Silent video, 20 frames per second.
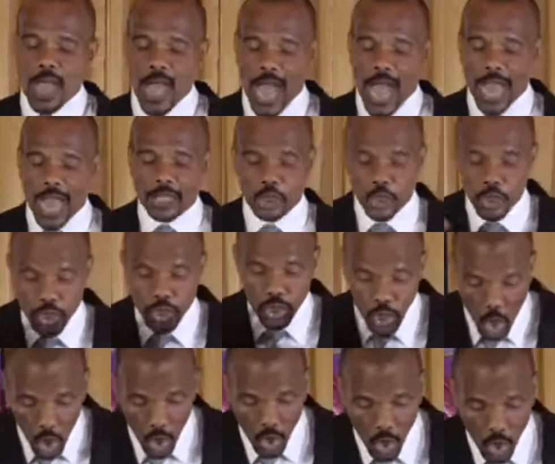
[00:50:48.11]
And you
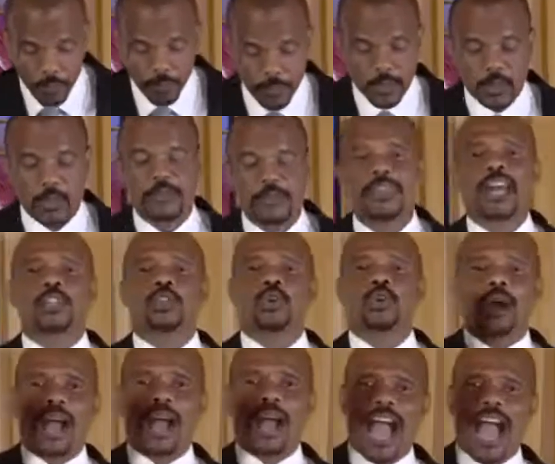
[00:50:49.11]
know that you
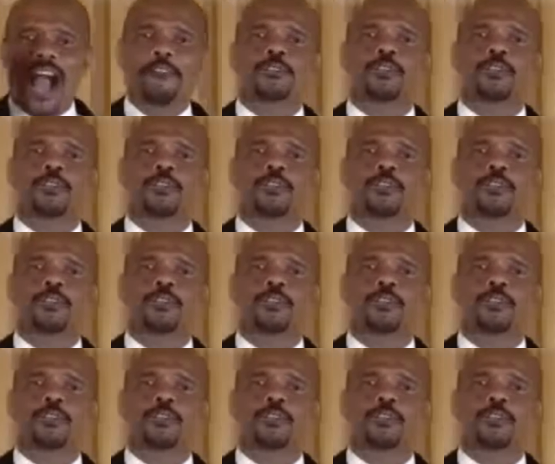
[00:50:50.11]
have to